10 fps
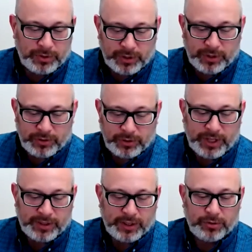their
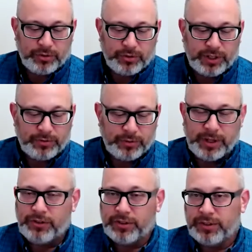technical
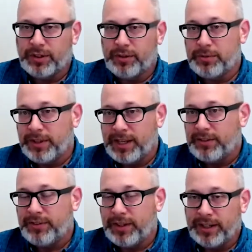transformation, from the
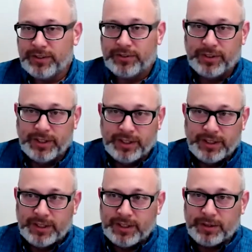data side is,
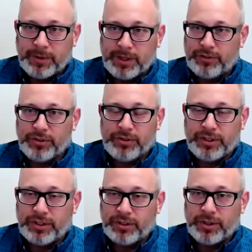make sure
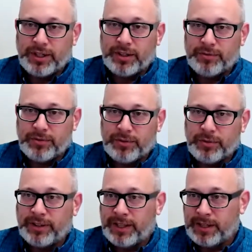that you have the
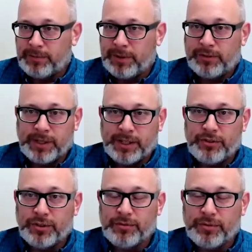right database
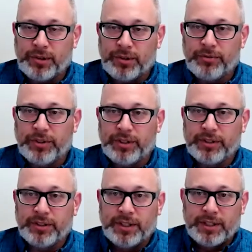manager involved
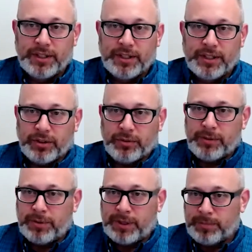and,
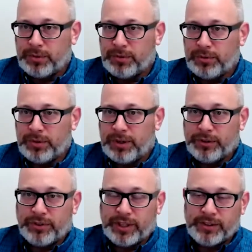the right people who
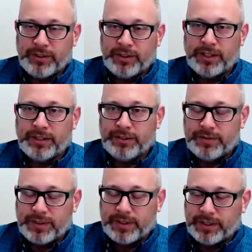understand the data,
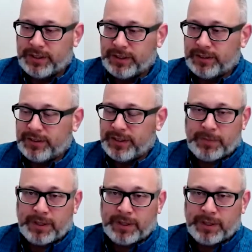and that